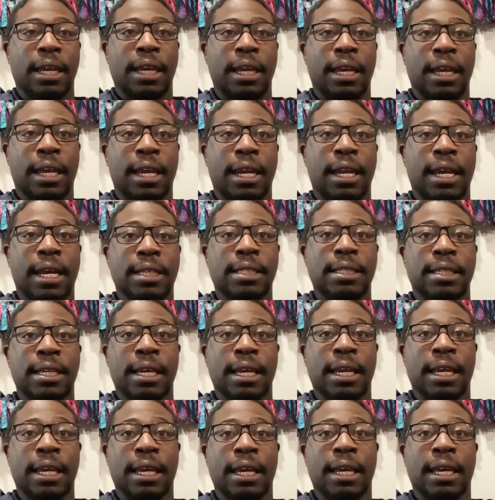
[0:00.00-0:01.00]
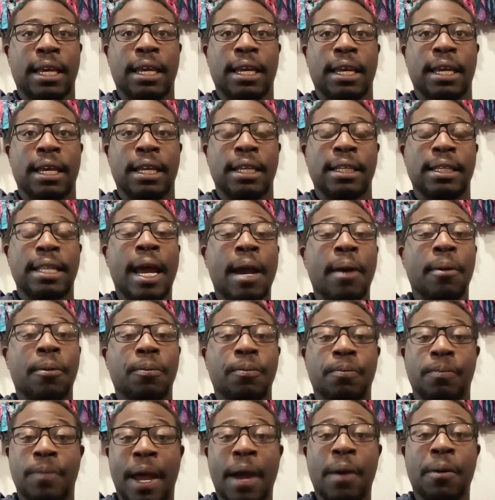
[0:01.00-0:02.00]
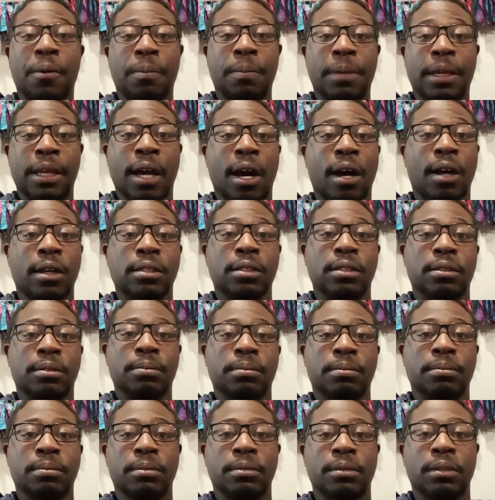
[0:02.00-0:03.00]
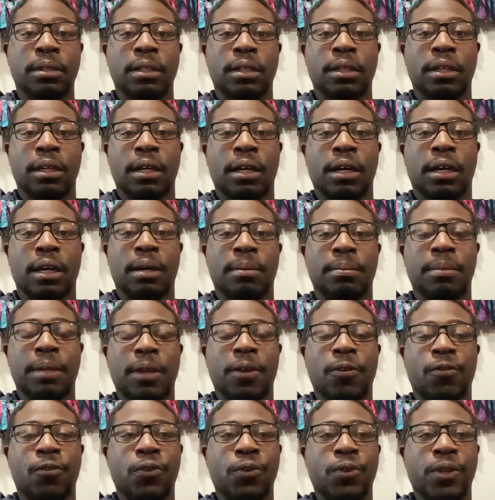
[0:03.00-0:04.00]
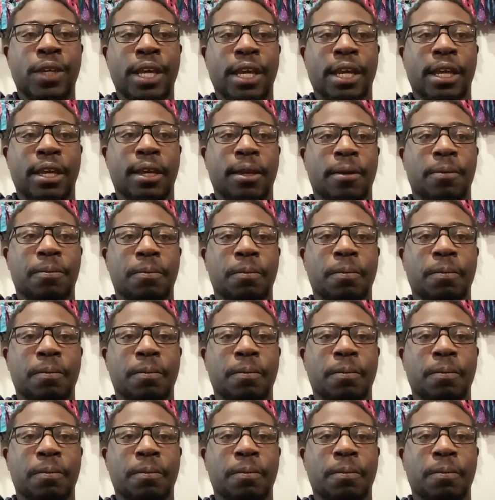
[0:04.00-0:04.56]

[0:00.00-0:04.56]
And I said, that would be awesome if you did.